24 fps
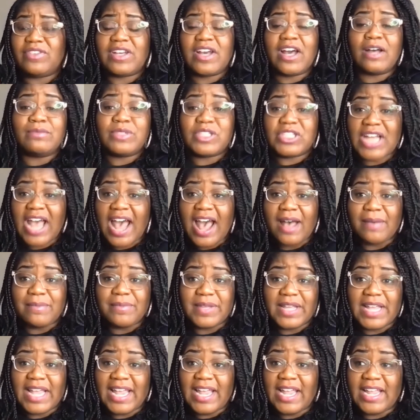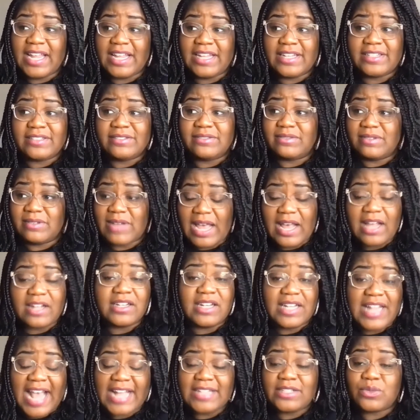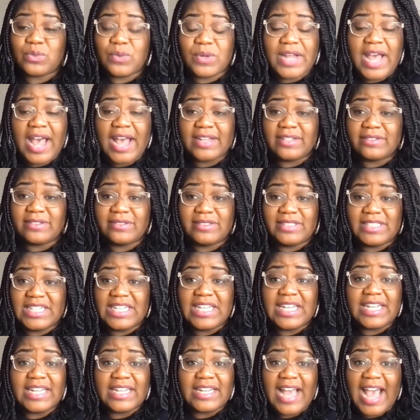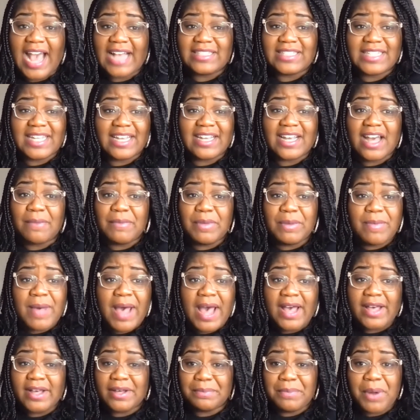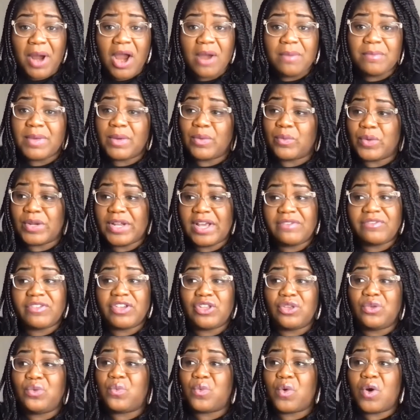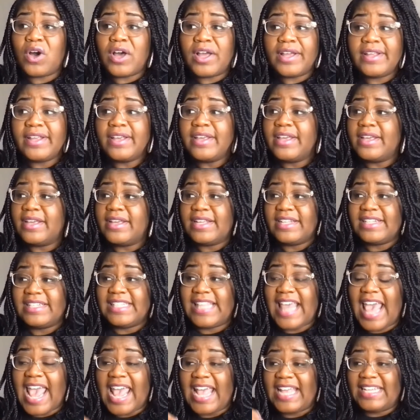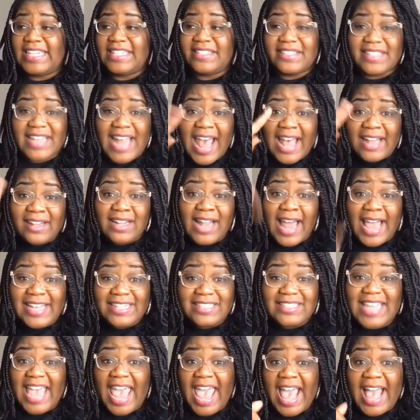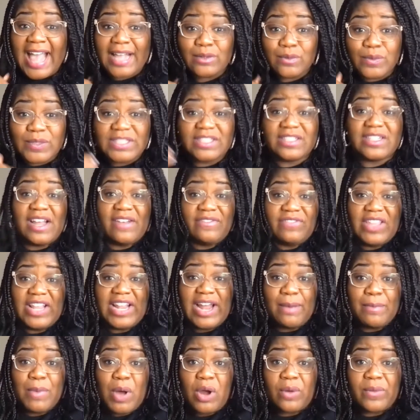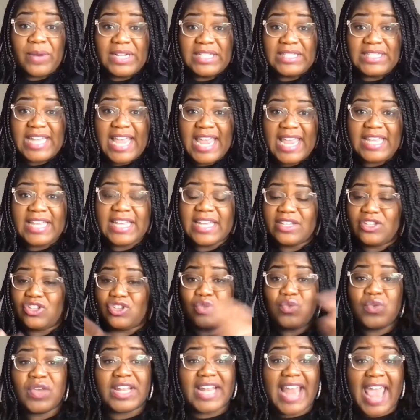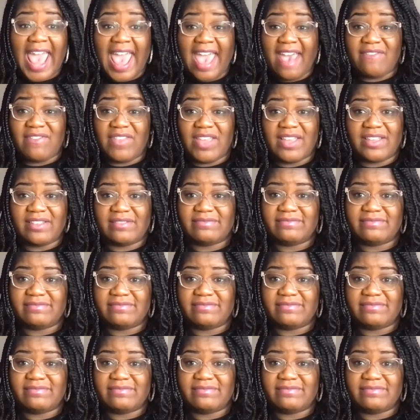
come shop." And uh, that's what I did. I said, "Come in my apartment, whatever you want." that is not like tagged with stuff that I'm already taking, you can have it.